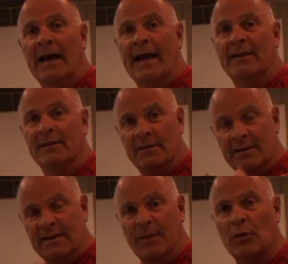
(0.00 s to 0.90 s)
at
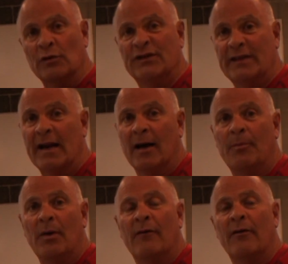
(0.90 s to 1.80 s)
the typical
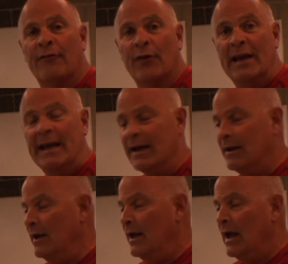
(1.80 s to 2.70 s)
setup of a free
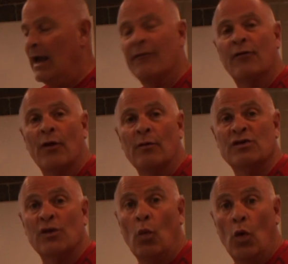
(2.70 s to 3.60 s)
hit after it
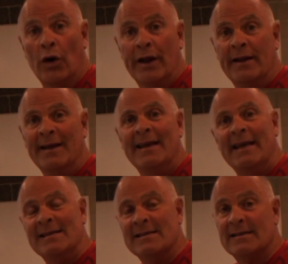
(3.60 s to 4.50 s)
was awarded
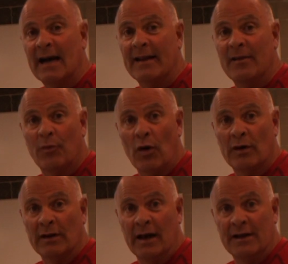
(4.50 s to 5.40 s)
inside the
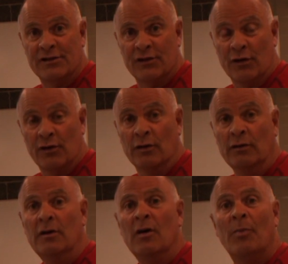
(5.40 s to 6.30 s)
broken line circle
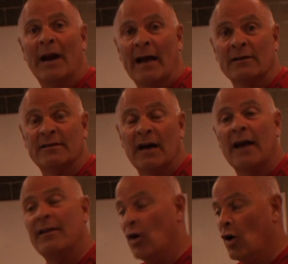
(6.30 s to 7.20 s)
but
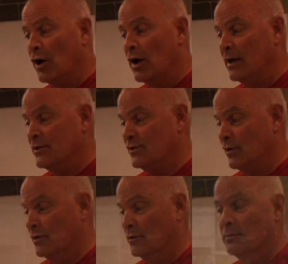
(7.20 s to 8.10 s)
outside the hard line
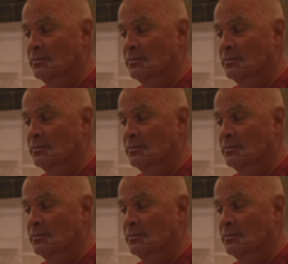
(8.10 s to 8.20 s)
circle.